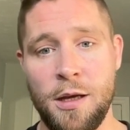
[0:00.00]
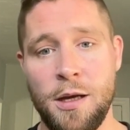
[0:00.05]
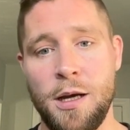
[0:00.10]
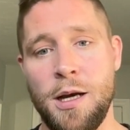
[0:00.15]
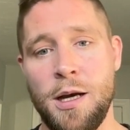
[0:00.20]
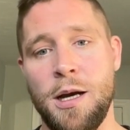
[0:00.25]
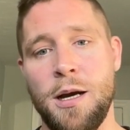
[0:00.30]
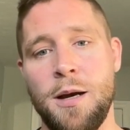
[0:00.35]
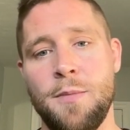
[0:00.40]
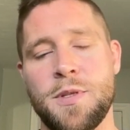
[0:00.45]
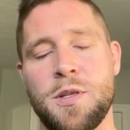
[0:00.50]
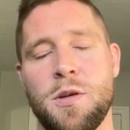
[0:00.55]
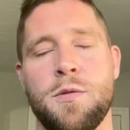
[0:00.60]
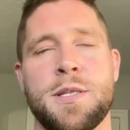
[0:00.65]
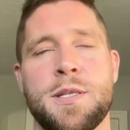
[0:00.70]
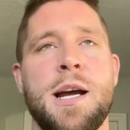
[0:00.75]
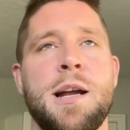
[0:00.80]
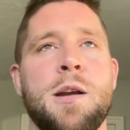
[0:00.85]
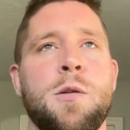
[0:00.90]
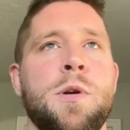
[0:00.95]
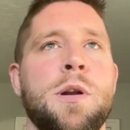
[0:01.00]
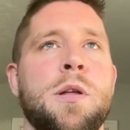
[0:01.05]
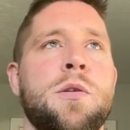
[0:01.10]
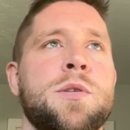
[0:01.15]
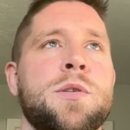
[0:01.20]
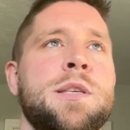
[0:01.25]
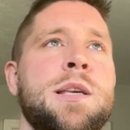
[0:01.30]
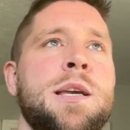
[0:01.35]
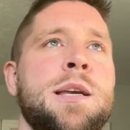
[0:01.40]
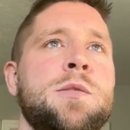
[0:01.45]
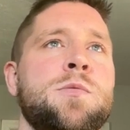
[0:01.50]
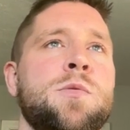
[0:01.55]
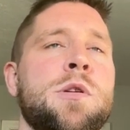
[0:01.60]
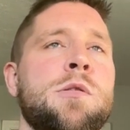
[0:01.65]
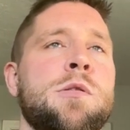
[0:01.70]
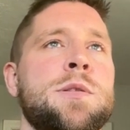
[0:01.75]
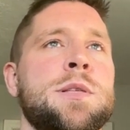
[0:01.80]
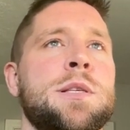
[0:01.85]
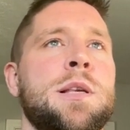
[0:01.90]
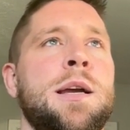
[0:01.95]
So it was kind of one of those things where
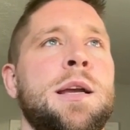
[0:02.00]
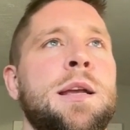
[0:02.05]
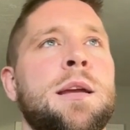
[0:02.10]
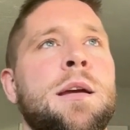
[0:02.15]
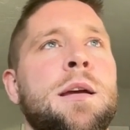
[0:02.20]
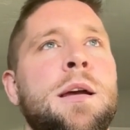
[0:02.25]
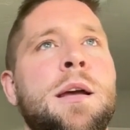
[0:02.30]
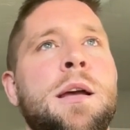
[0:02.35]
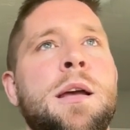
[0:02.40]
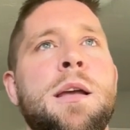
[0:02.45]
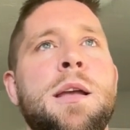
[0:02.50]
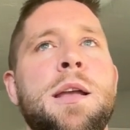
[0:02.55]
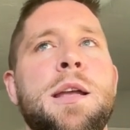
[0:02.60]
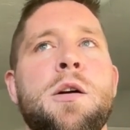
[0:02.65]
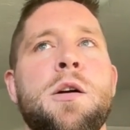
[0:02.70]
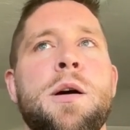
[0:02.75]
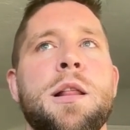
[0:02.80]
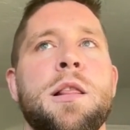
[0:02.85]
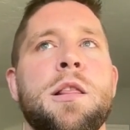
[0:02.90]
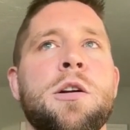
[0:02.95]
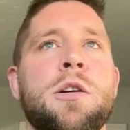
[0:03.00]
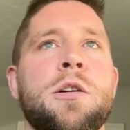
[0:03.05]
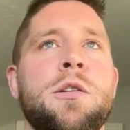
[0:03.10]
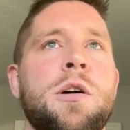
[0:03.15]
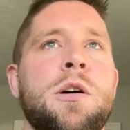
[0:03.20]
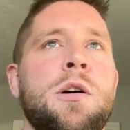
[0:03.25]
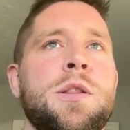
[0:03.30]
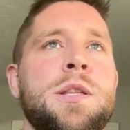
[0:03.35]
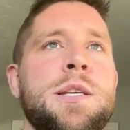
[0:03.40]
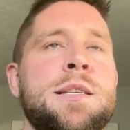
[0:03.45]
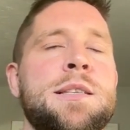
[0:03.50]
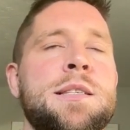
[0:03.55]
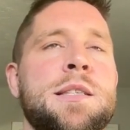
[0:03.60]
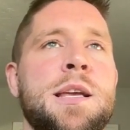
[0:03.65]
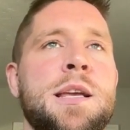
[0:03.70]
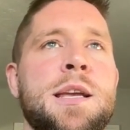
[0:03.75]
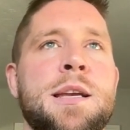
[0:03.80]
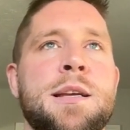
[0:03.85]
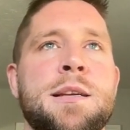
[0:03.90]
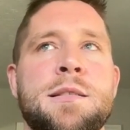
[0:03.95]
it was like, I learned all these
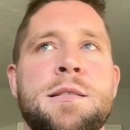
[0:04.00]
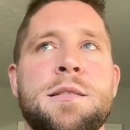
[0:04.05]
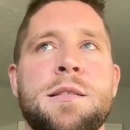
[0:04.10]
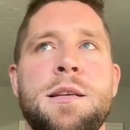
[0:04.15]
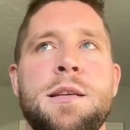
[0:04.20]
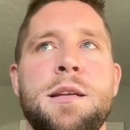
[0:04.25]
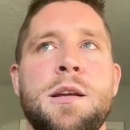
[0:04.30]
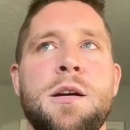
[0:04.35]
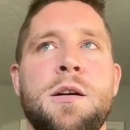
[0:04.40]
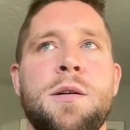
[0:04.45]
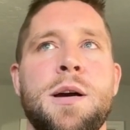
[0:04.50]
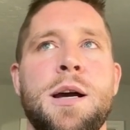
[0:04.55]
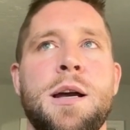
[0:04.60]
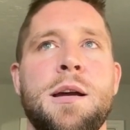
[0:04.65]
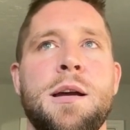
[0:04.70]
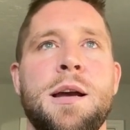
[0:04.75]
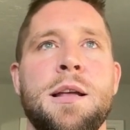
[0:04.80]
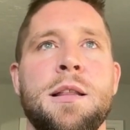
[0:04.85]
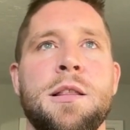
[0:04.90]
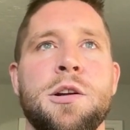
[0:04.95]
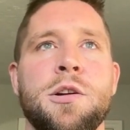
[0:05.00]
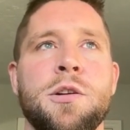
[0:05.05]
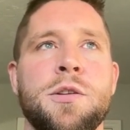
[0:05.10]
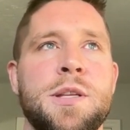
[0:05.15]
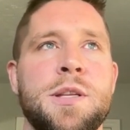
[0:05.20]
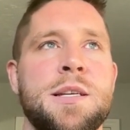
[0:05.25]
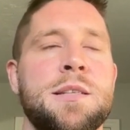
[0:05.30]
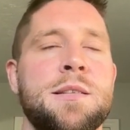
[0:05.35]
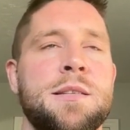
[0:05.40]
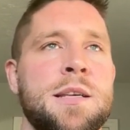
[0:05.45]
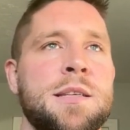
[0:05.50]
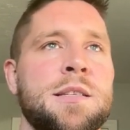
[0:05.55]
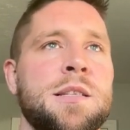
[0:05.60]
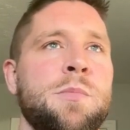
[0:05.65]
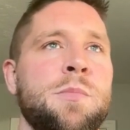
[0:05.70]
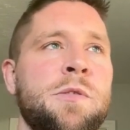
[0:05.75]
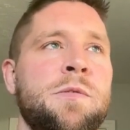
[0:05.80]
things. I learned this system of